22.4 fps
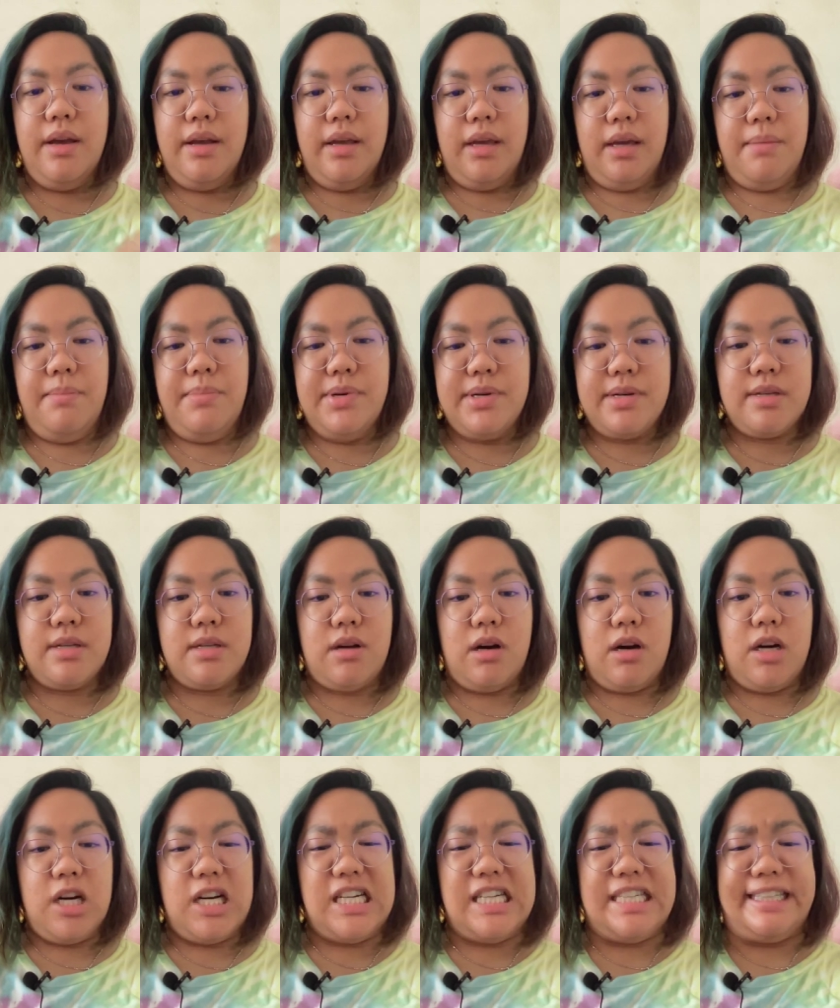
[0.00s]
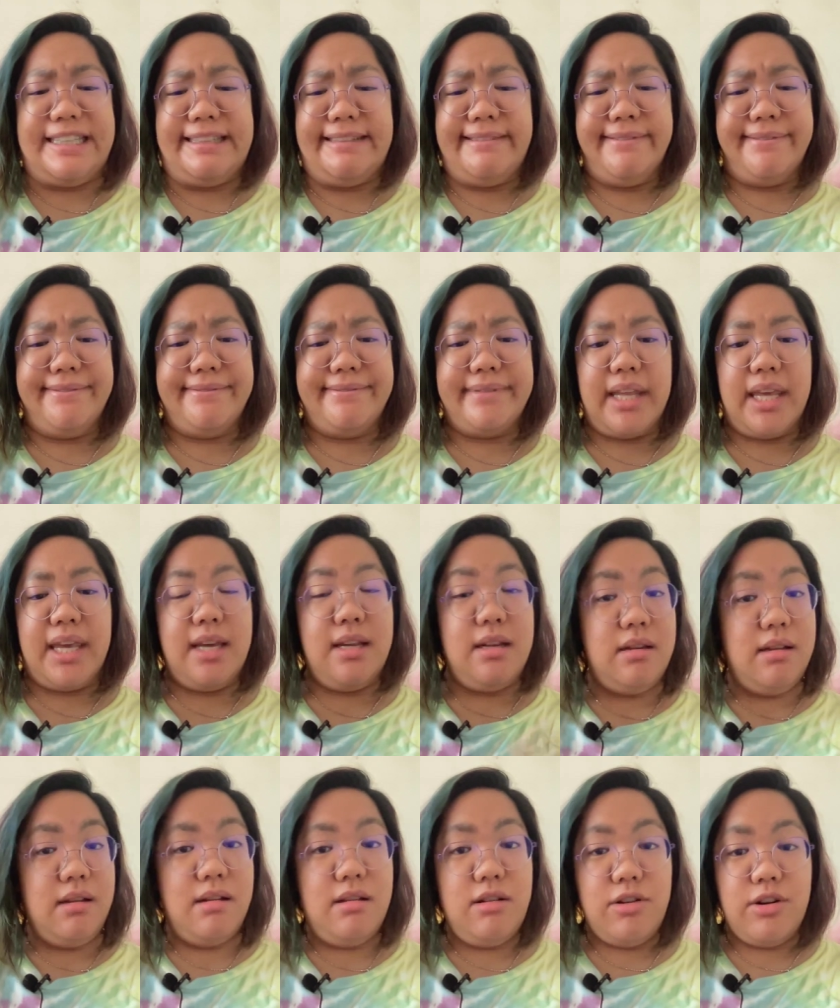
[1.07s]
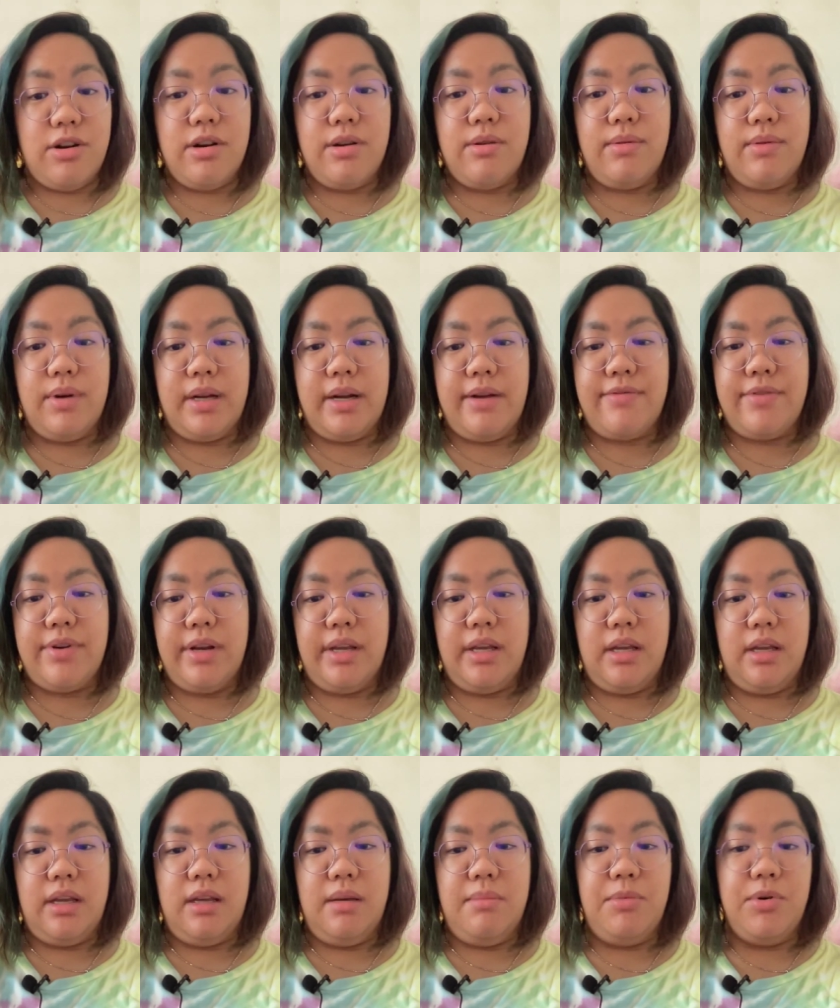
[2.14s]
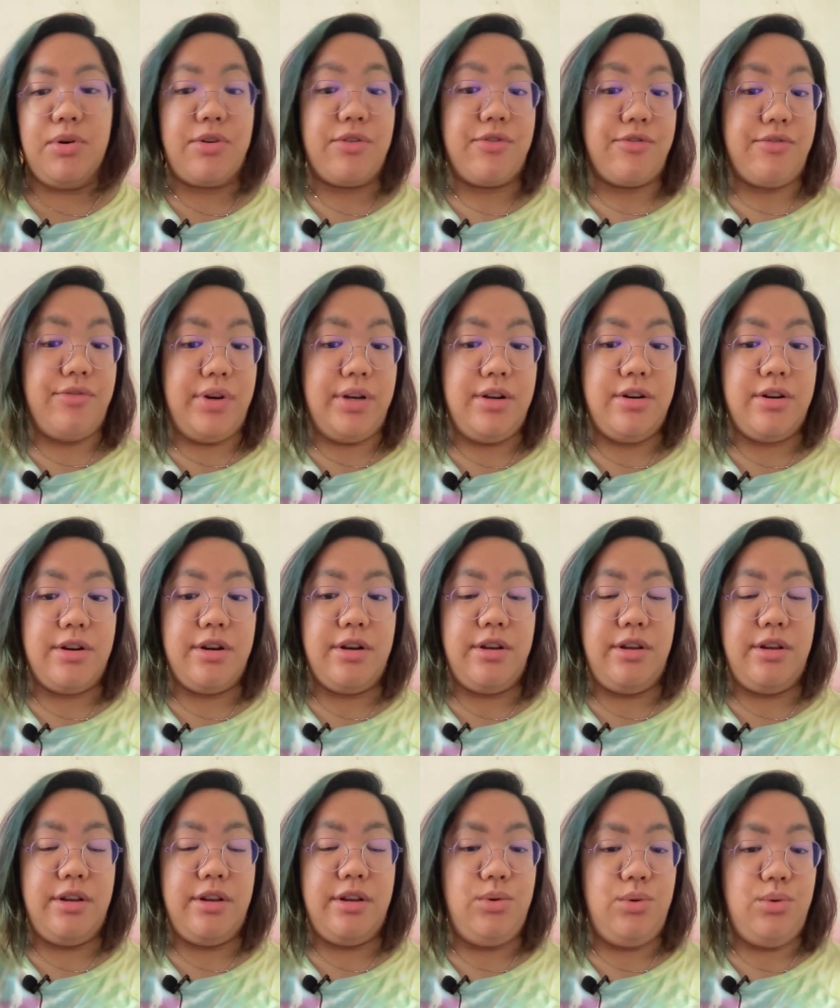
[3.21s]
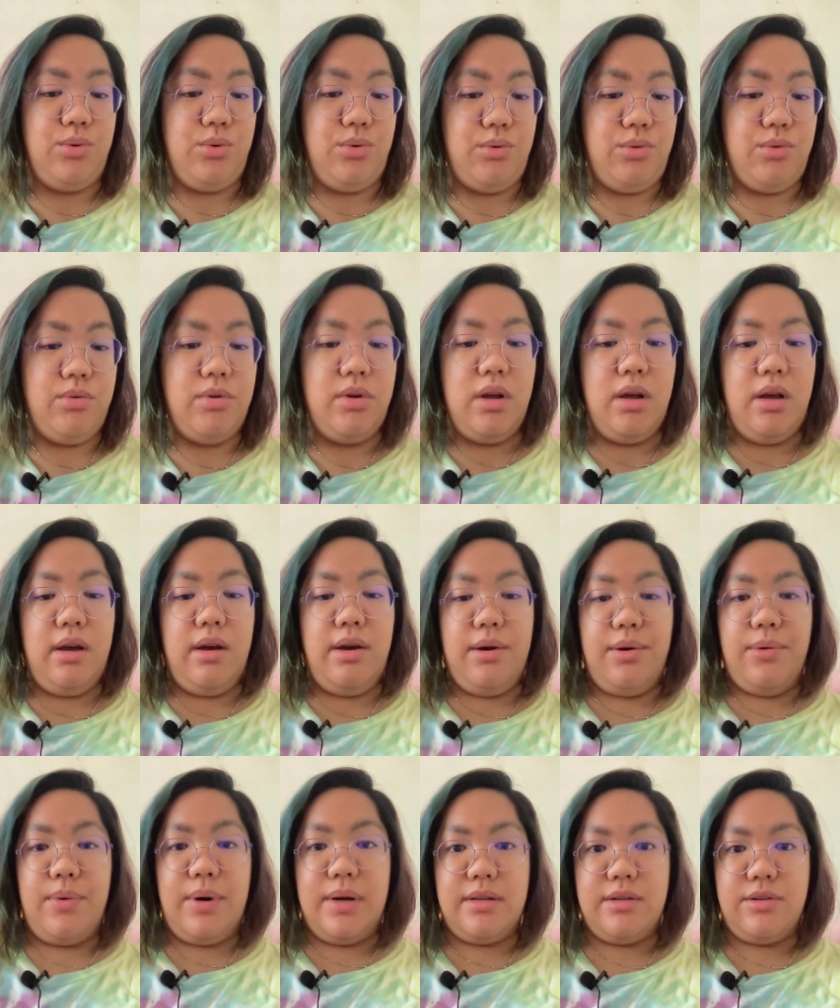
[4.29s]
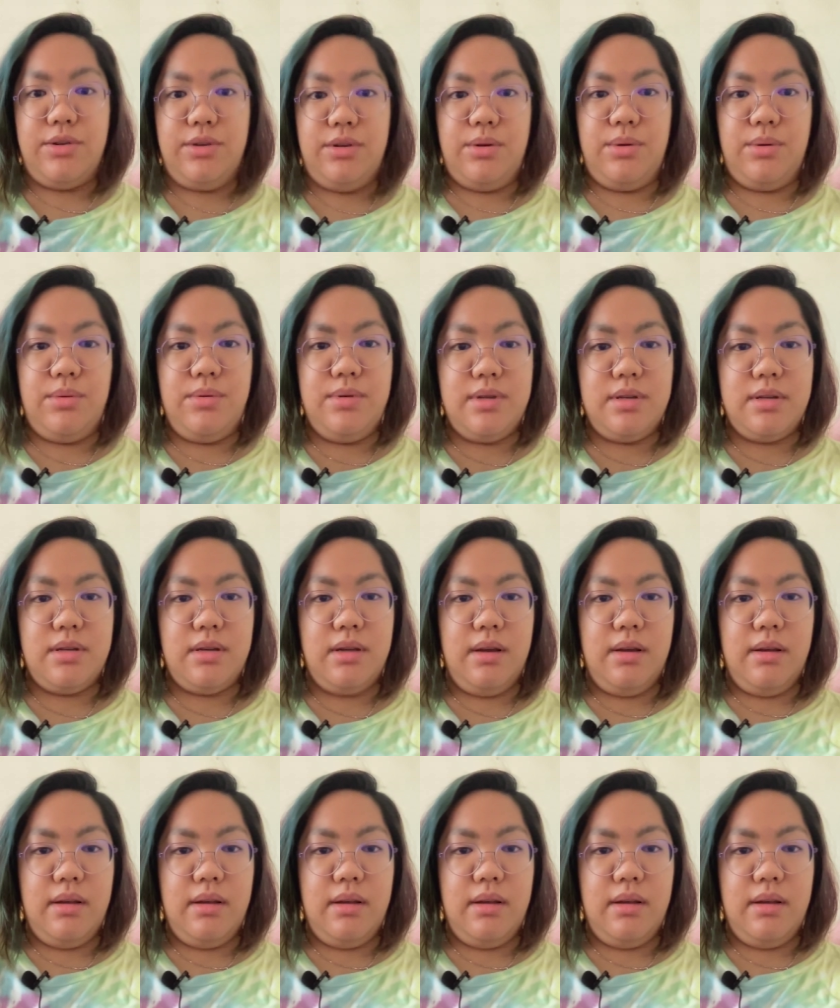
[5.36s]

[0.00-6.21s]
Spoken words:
Ebooks on Kindle or whatever ebook reader you want to use.